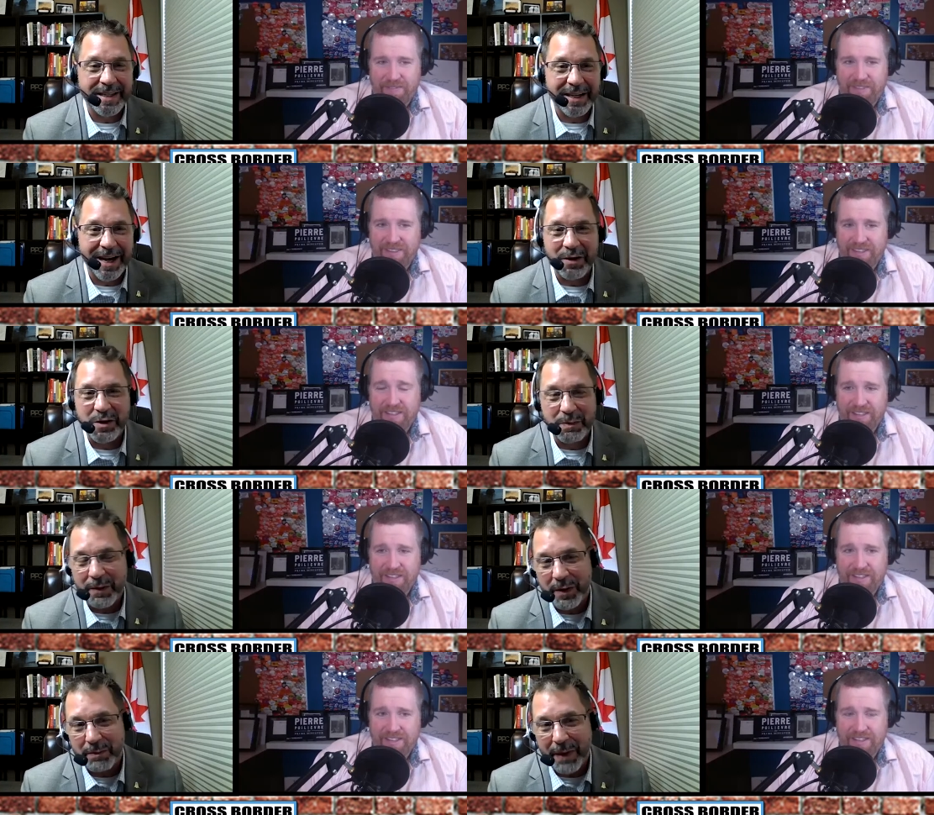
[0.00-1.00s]
Speaker 1: the
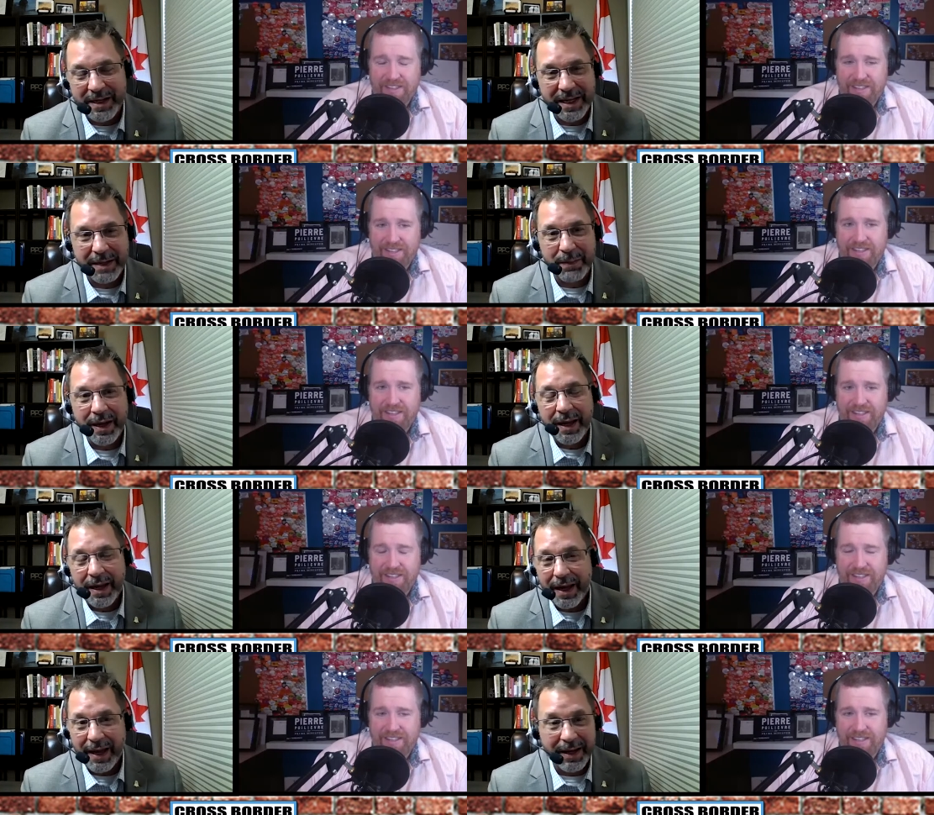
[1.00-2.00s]
announcement with Maxime,
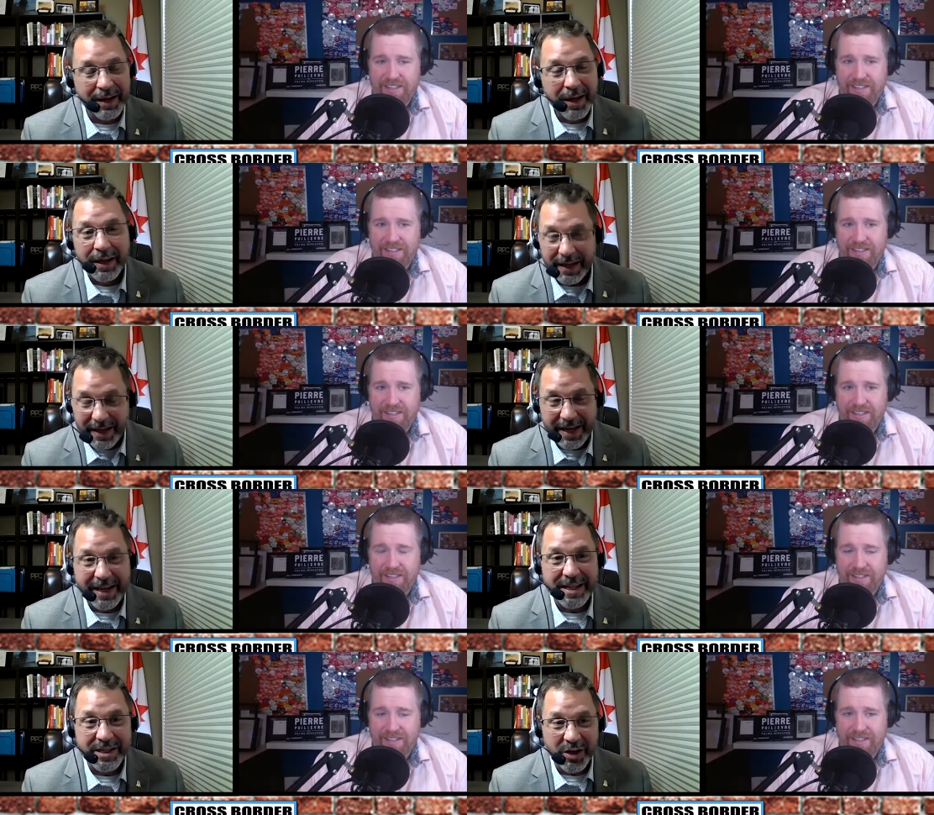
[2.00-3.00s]
and
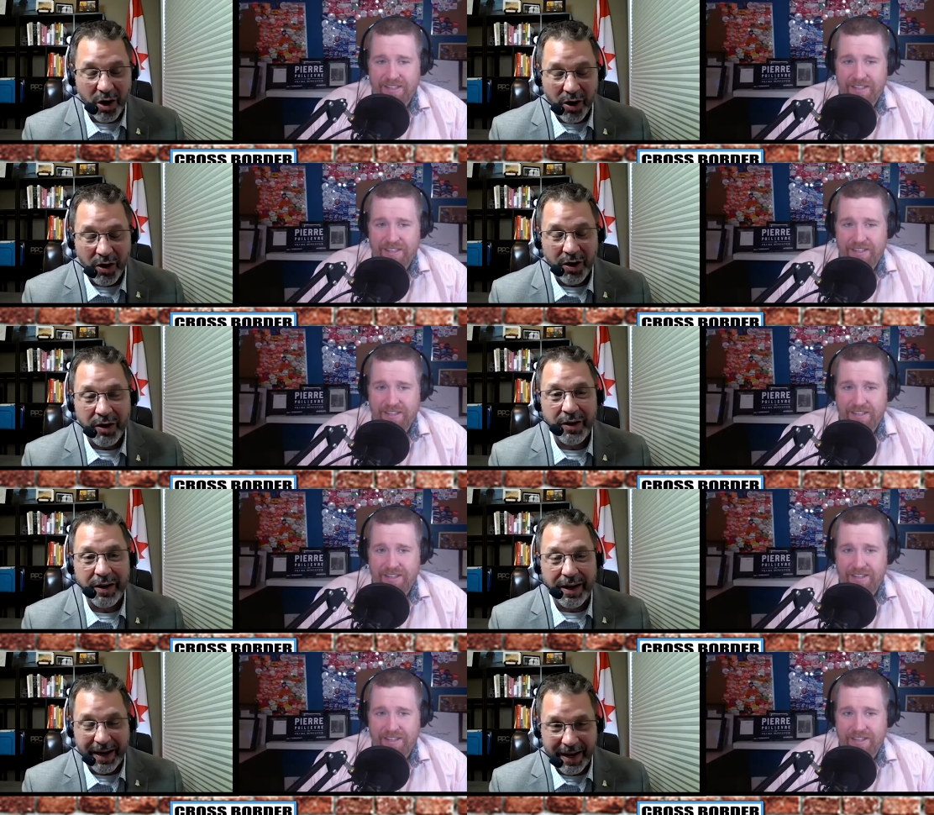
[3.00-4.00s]
Canadians
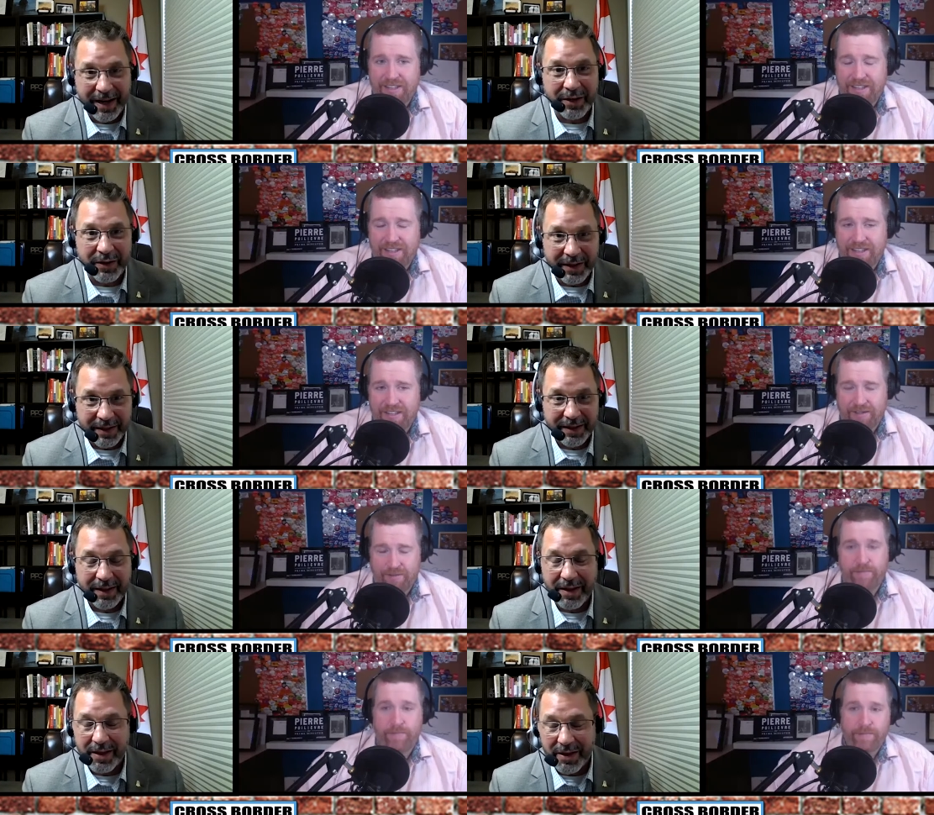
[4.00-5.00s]
are angry.
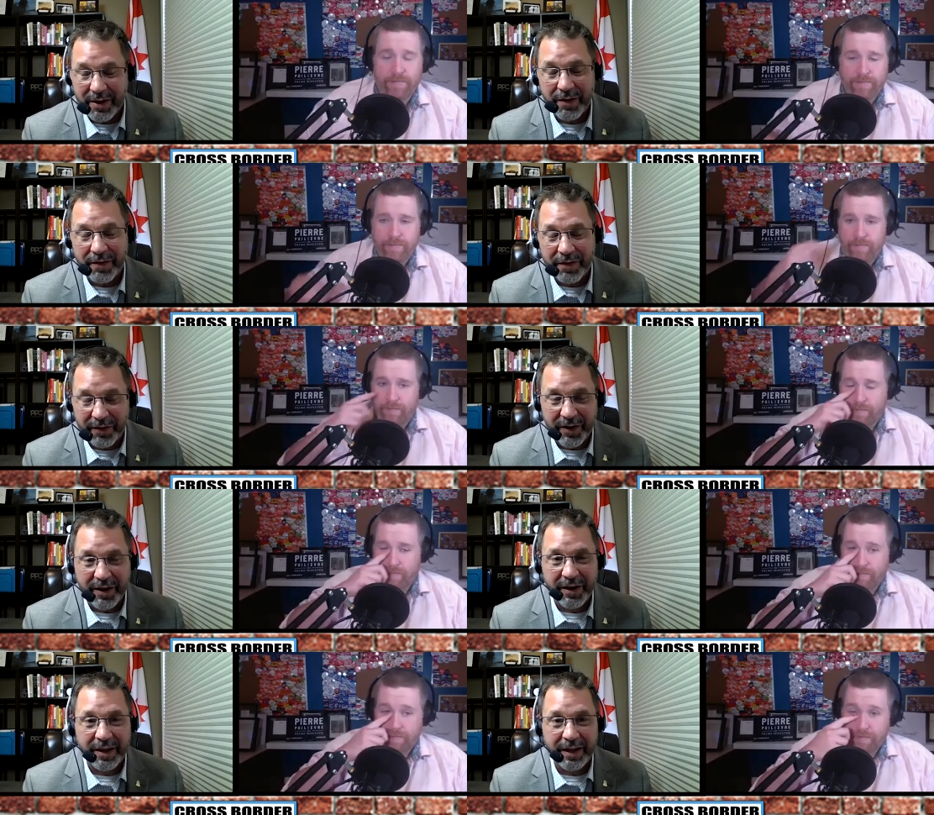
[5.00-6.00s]
They're
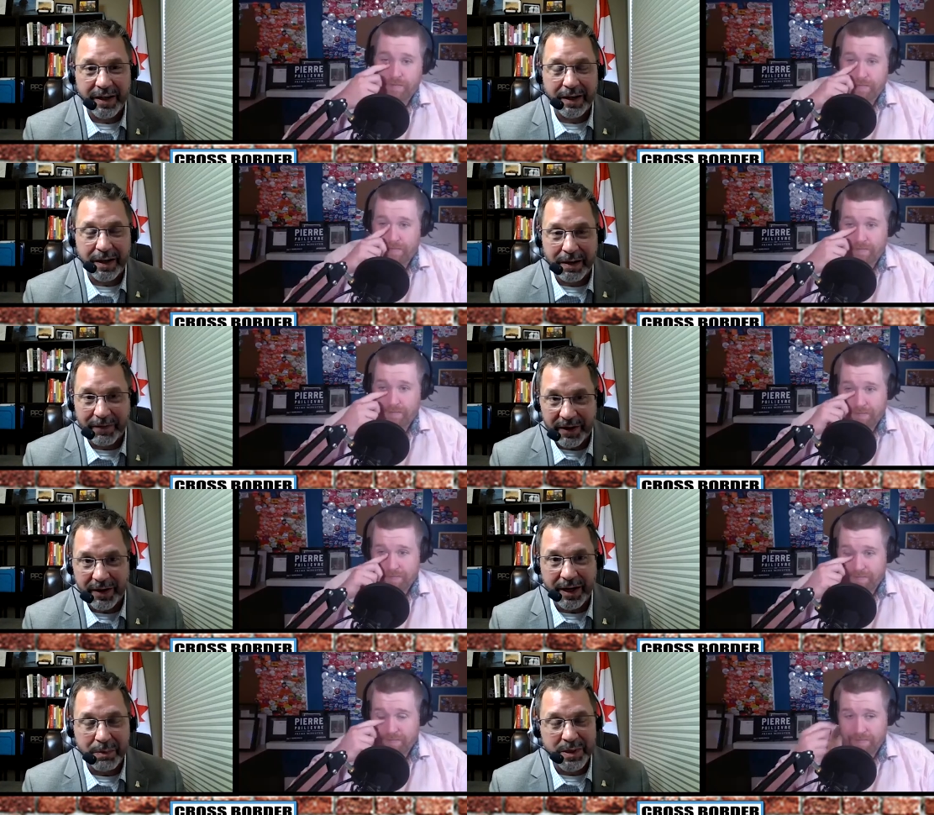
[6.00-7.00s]
very,
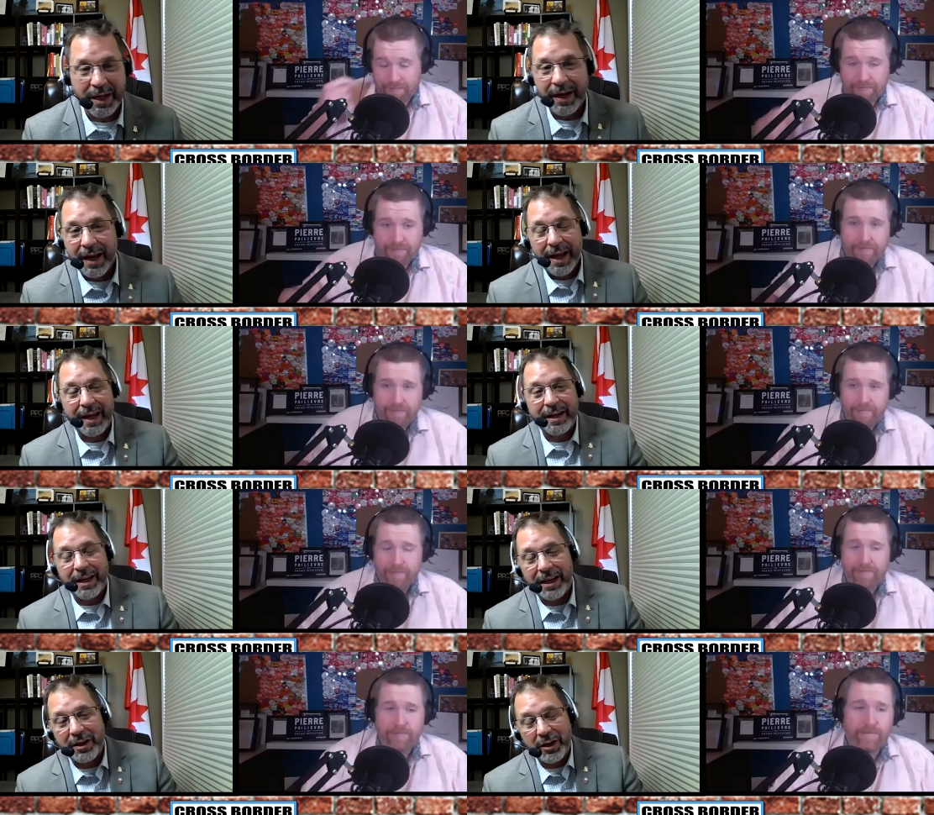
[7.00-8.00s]
very upset.
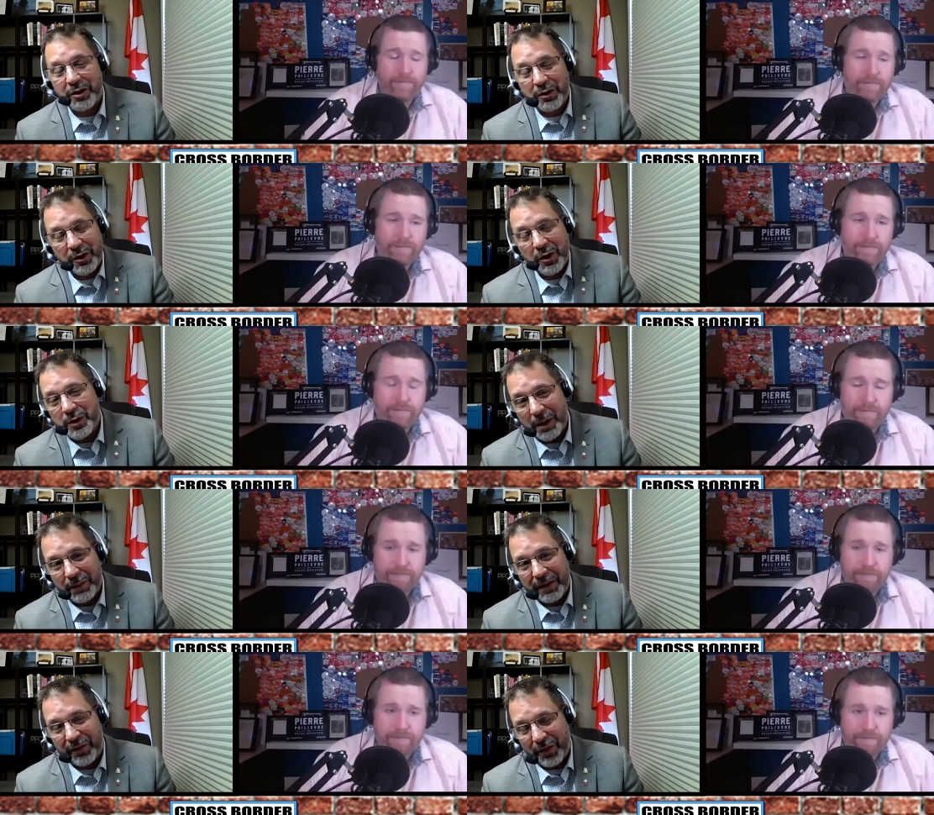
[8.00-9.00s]
And you know
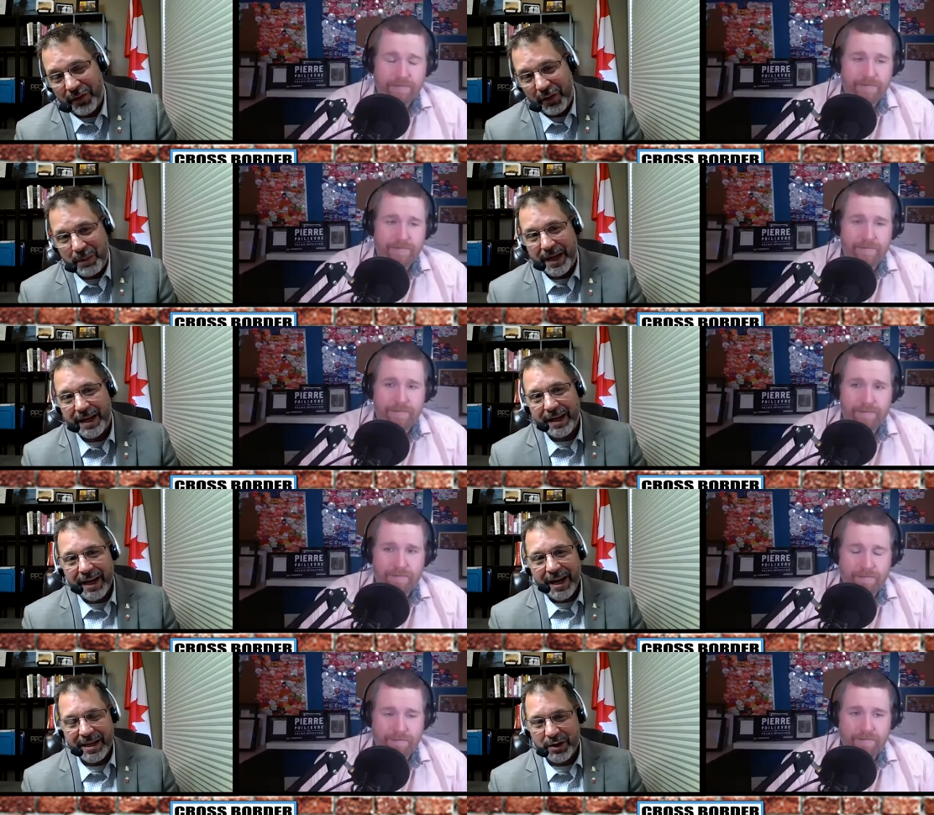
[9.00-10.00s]
something, for me,
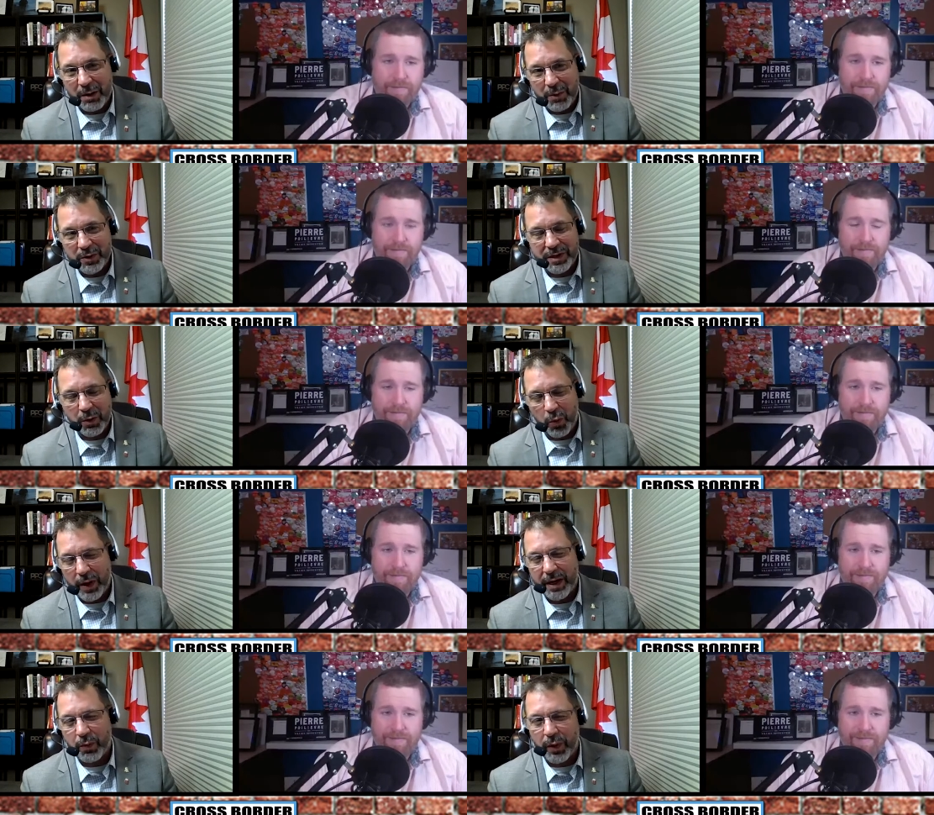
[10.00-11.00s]
it's almost a
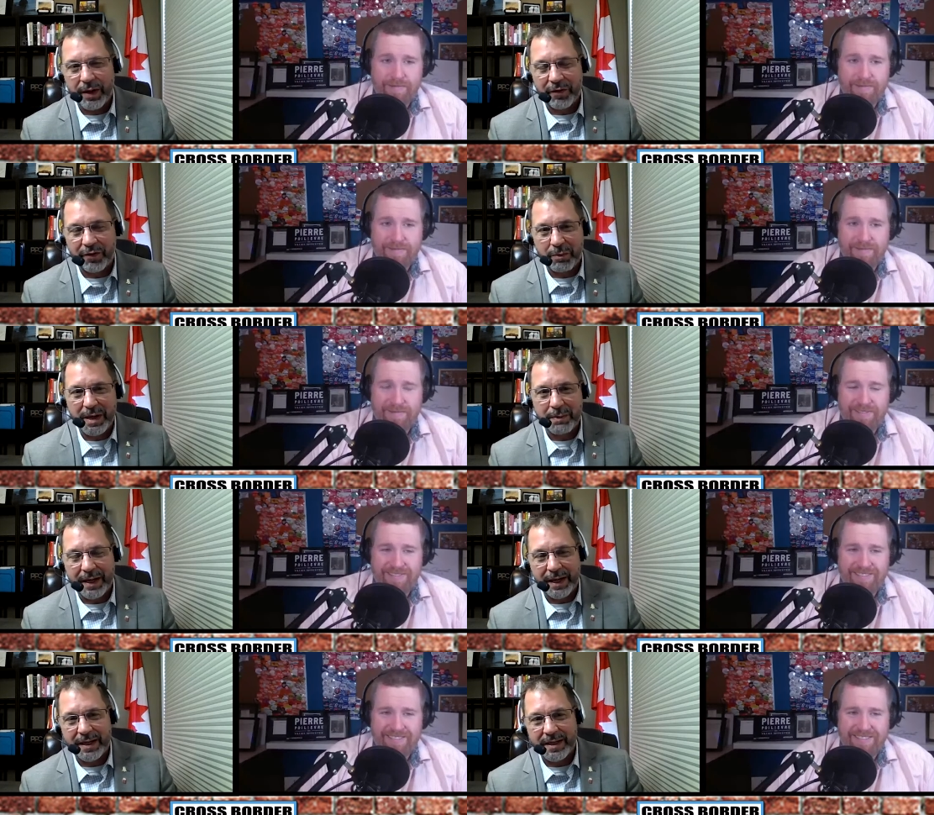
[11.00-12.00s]
win-win for me,
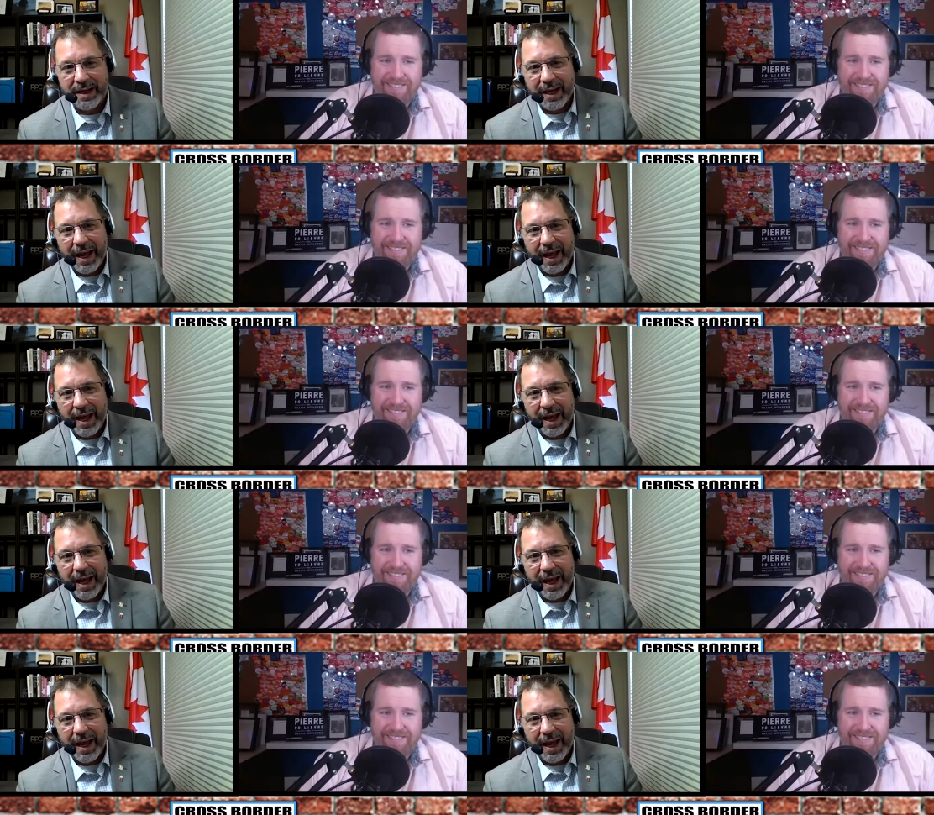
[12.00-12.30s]
because